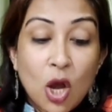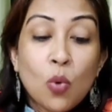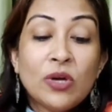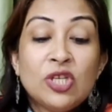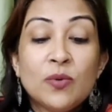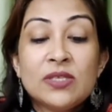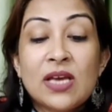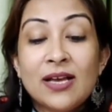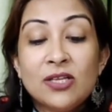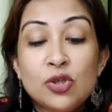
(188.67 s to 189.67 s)
when she was
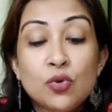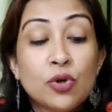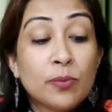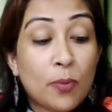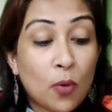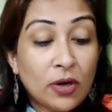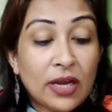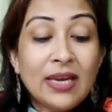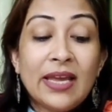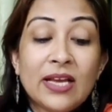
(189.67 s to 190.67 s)
asked to report
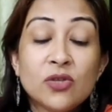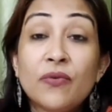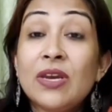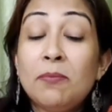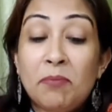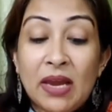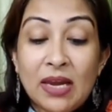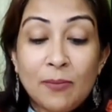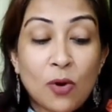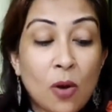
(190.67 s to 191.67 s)
in case of any pain,
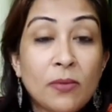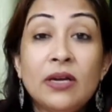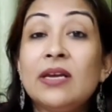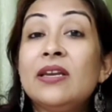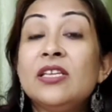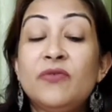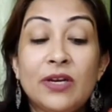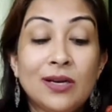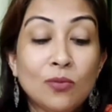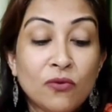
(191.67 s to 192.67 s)
abdomen, decreased
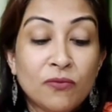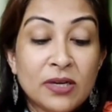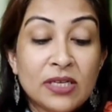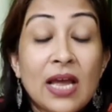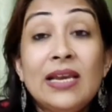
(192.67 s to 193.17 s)
fetal movement,